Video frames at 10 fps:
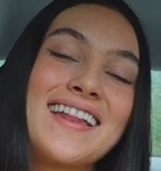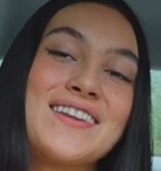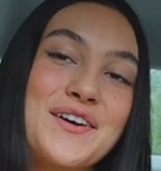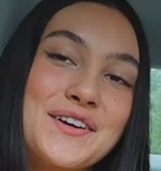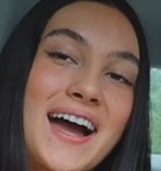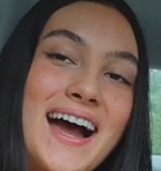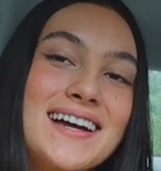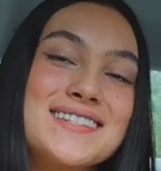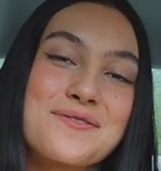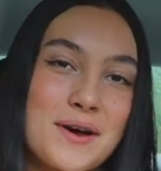Hello you
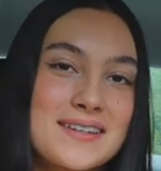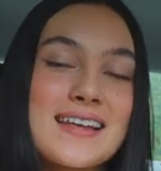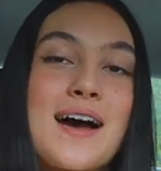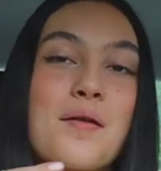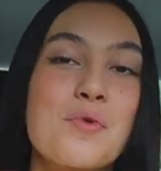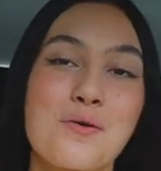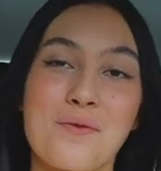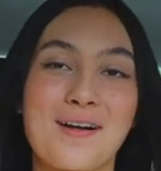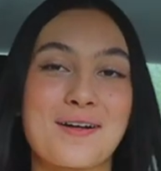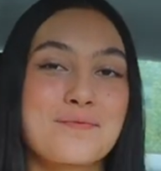guys, what is up?
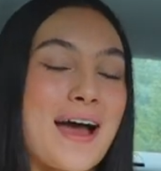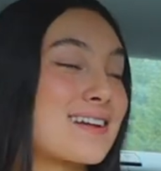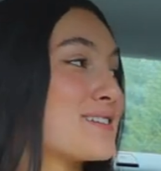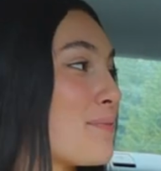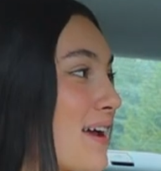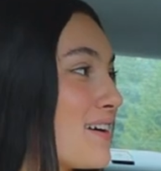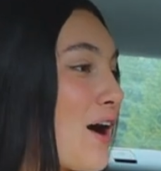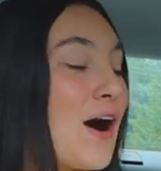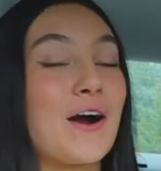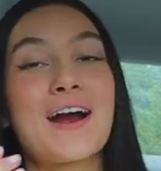Welcome back to my
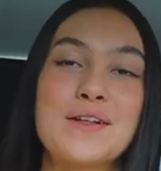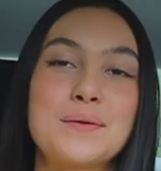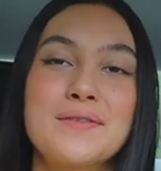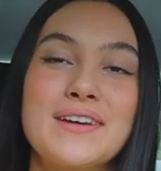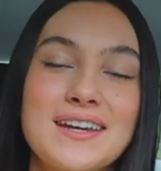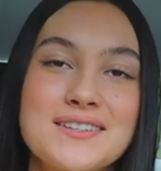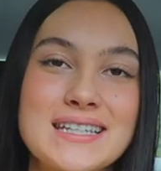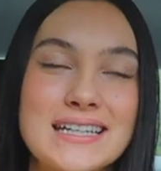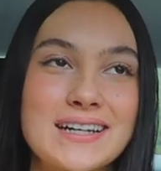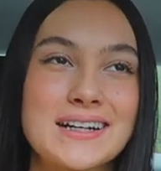car. Filming videos
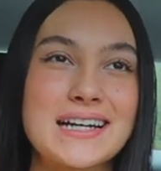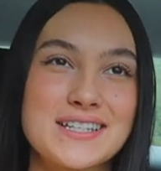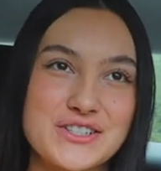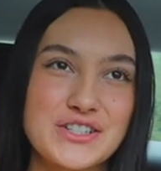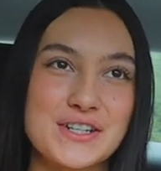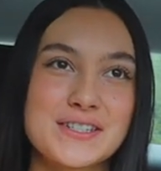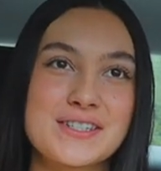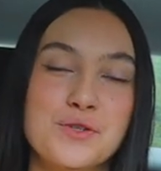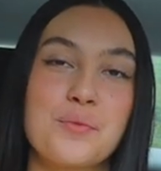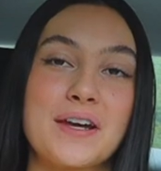in here is
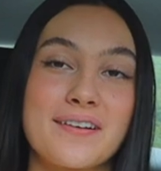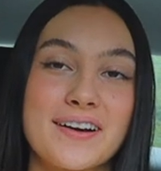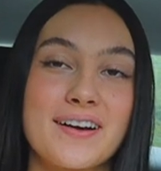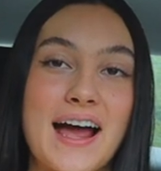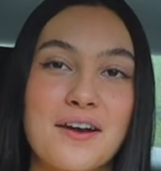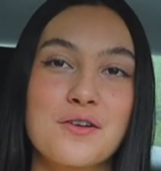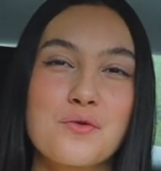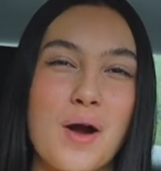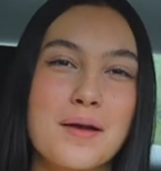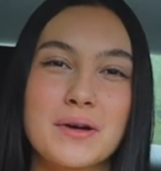just superior. I don't know
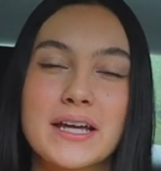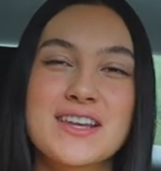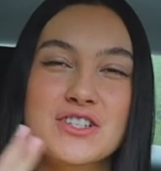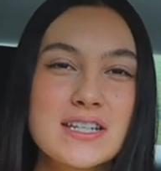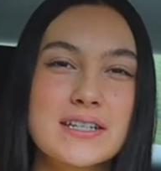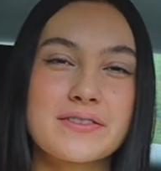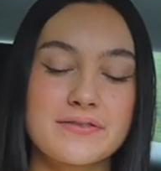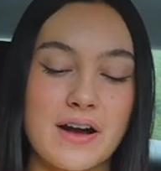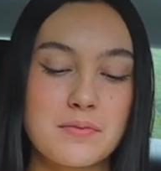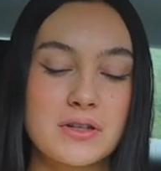why, but just a
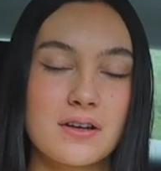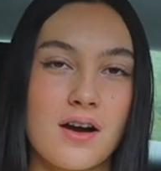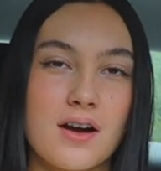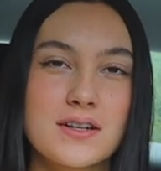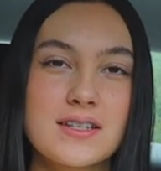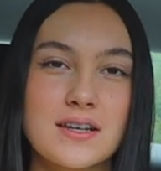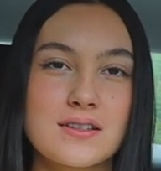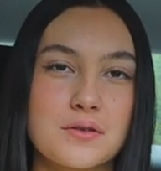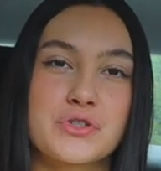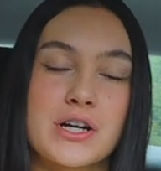different vibe in the car. It's like
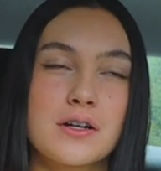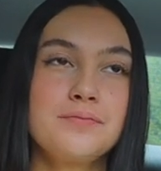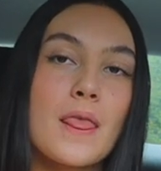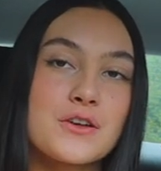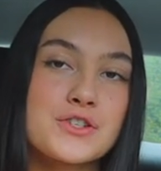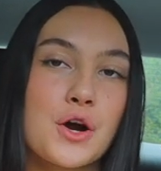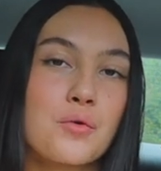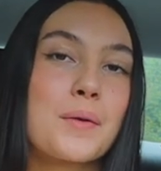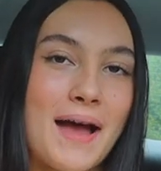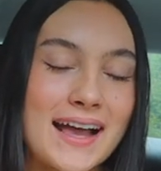so chill. So
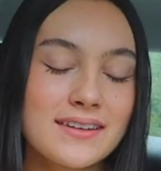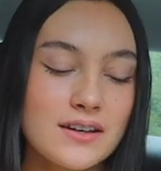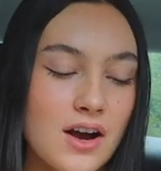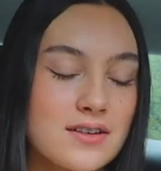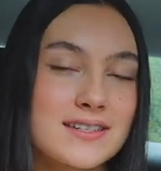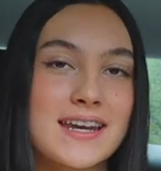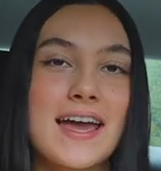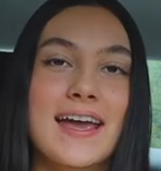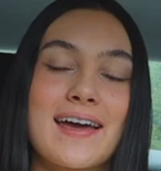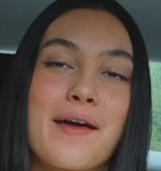we're back in the car
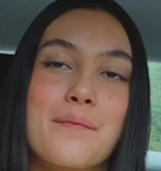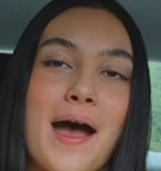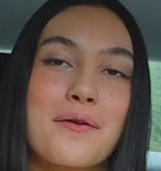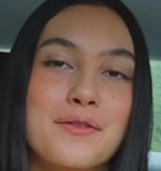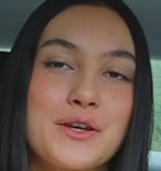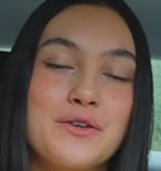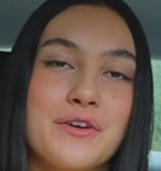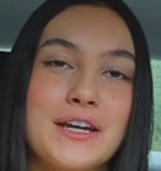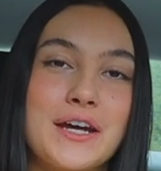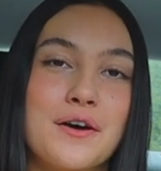today and I'm back with a new
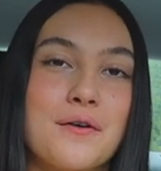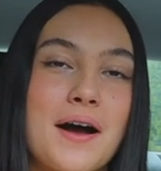video.